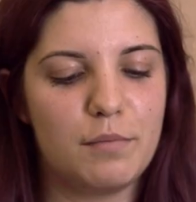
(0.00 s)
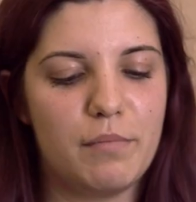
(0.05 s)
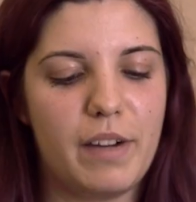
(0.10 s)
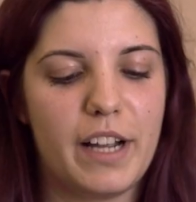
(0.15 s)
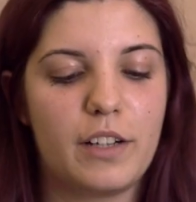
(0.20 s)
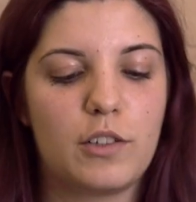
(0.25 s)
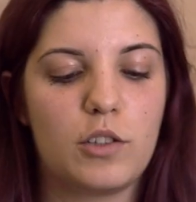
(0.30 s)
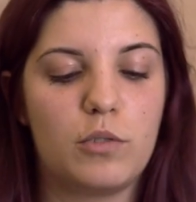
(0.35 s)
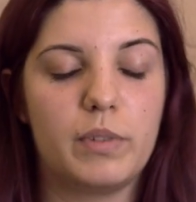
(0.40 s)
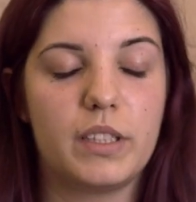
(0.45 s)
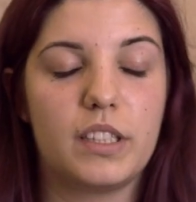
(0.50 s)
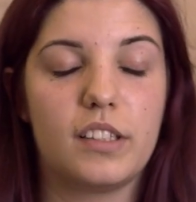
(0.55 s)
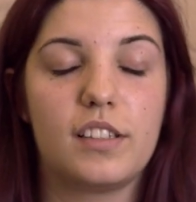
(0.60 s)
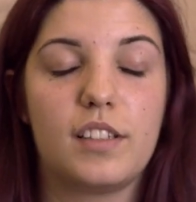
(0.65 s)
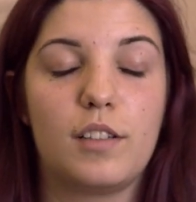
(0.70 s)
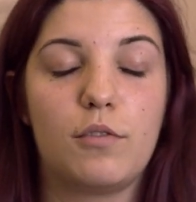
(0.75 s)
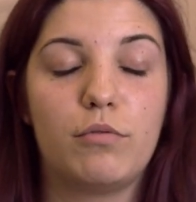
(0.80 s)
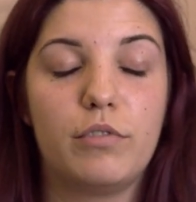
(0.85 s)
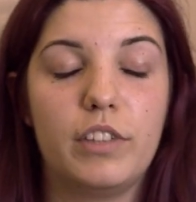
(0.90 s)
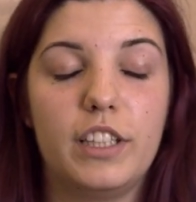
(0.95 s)
The micro:bit
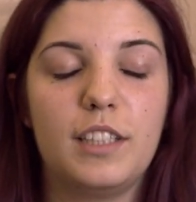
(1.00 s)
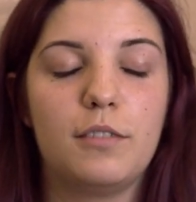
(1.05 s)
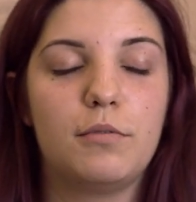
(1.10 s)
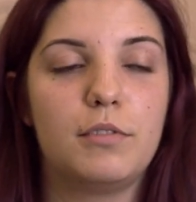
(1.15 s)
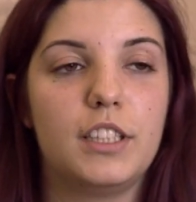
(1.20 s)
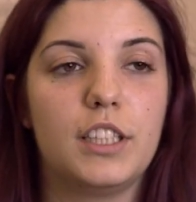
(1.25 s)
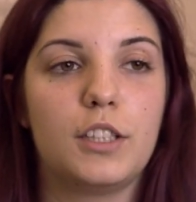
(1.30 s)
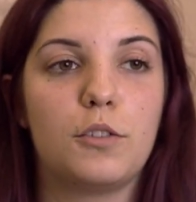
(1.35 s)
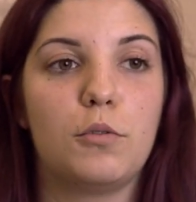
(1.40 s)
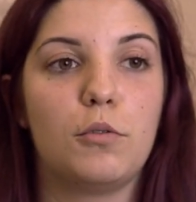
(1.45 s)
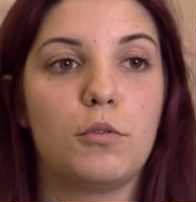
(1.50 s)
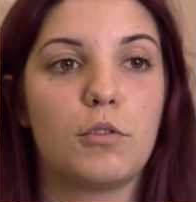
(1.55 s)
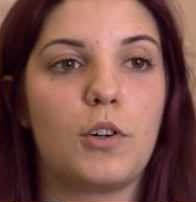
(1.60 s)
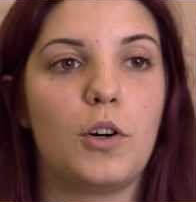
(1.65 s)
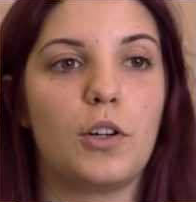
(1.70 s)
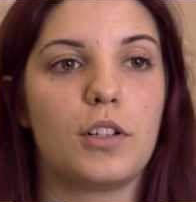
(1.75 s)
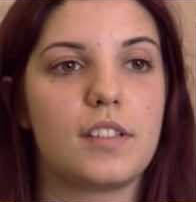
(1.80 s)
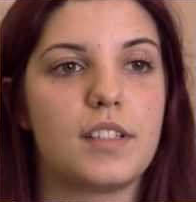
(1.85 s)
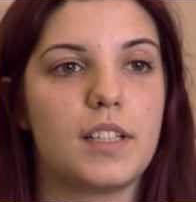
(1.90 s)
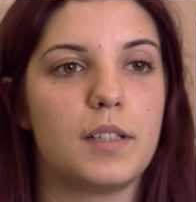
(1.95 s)
is a really, really cool
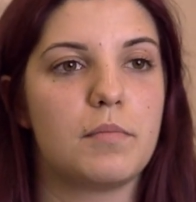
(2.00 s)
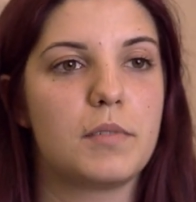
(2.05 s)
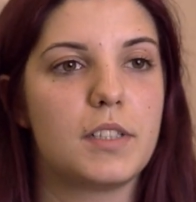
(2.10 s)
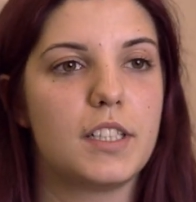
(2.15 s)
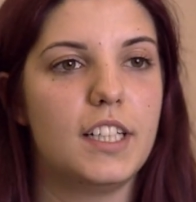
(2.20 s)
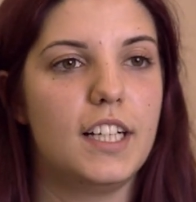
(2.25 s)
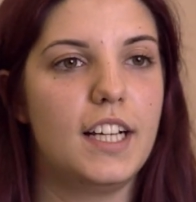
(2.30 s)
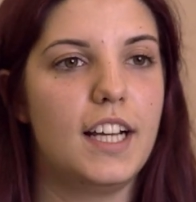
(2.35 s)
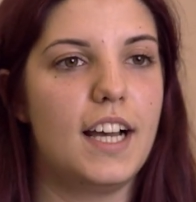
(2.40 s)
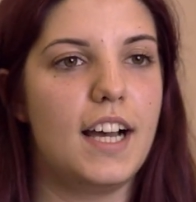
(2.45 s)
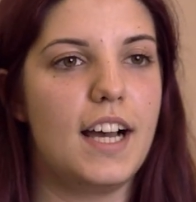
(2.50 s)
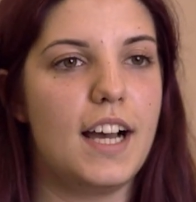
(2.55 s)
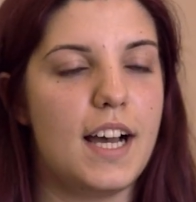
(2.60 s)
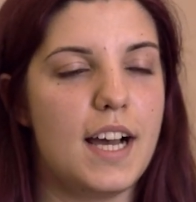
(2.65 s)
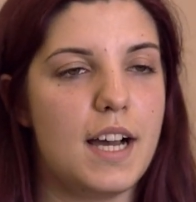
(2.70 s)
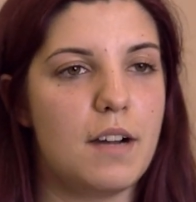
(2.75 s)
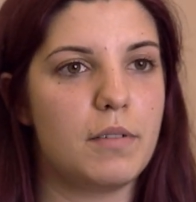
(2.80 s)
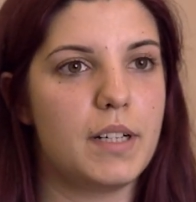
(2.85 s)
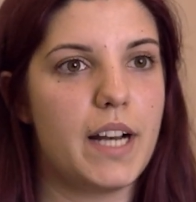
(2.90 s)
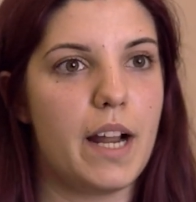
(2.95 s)
concept.
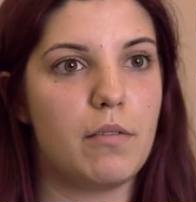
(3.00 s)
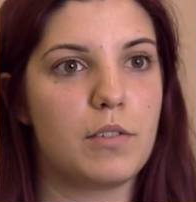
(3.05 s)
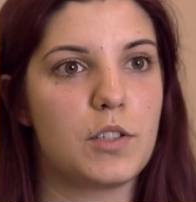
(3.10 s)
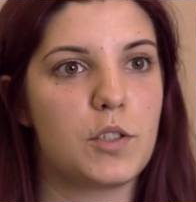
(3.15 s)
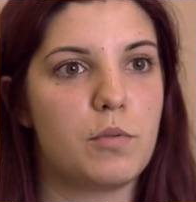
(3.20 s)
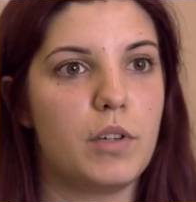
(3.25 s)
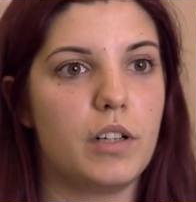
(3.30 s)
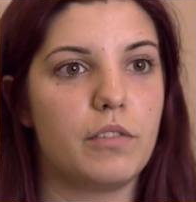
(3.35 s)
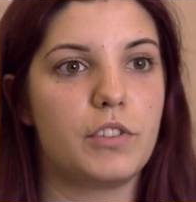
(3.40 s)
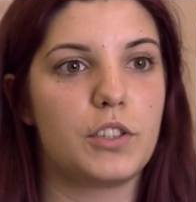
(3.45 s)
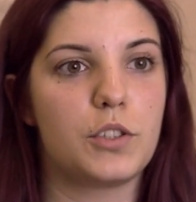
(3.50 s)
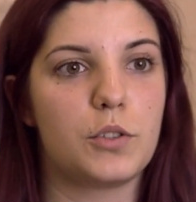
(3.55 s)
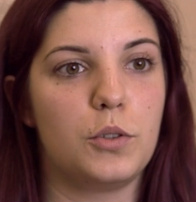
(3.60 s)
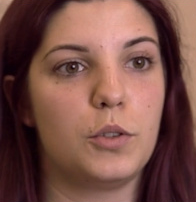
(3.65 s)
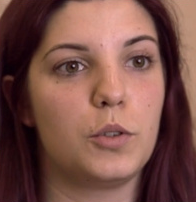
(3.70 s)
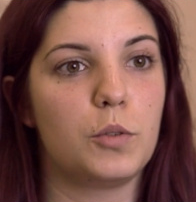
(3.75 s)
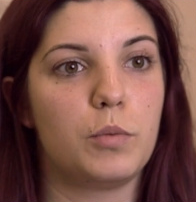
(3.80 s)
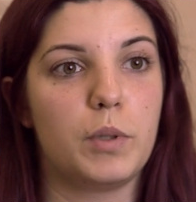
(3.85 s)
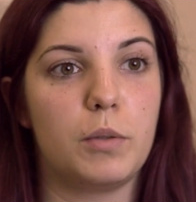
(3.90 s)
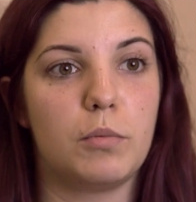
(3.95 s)
Uh, when I was twelve years
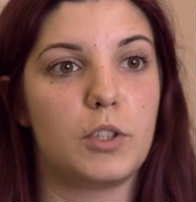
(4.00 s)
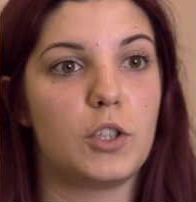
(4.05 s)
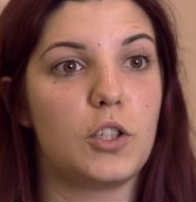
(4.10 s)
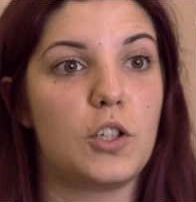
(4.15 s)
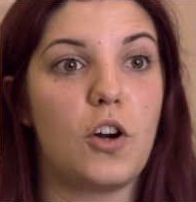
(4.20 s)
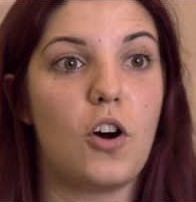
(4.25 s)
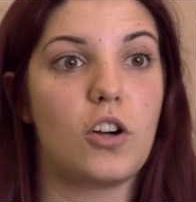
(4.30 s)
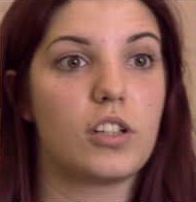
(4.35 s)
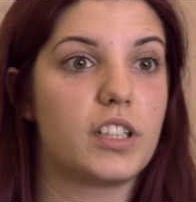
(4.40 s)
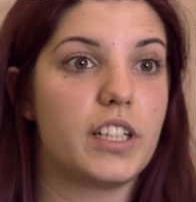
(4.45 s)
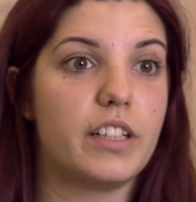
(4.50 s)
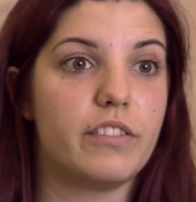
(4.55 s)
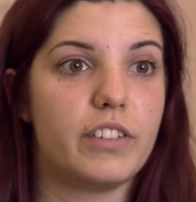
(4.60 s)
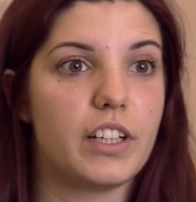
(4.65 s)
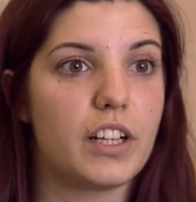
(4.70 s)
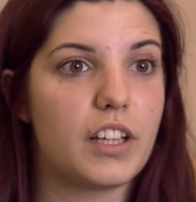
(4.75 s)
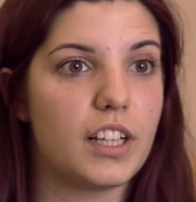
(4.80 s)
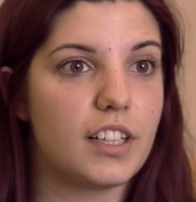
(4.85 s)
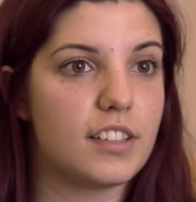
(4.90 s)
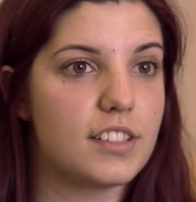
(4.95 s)
old, we were not given
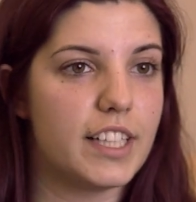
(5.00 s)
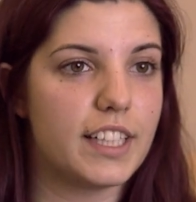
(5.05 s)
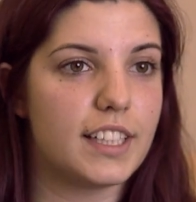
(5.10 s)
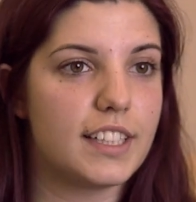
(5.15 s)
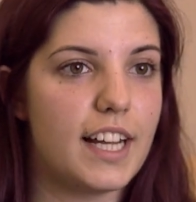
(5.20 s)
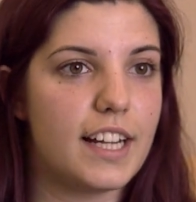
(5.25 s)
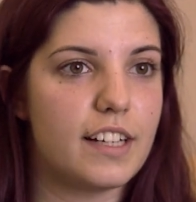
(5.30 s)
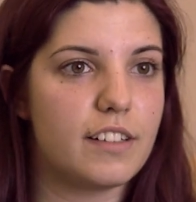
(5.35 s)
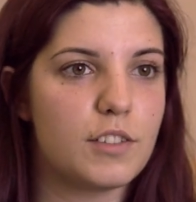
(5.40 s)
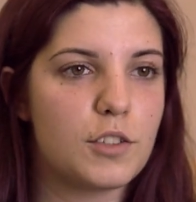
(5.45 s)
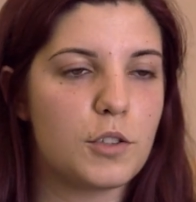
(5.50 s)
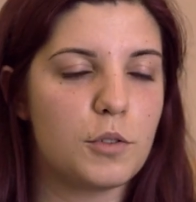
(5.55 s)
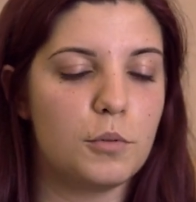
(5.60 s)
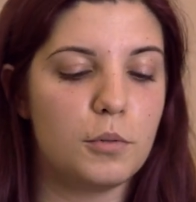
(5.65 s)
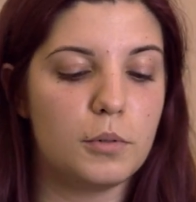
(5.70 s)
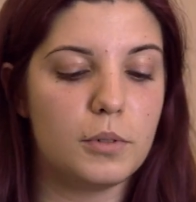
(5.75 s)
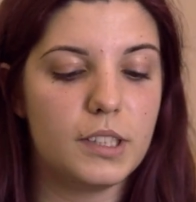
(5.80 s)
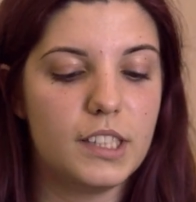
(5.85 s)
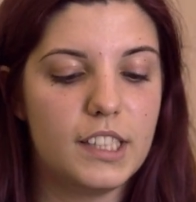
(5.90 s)
things like that in school.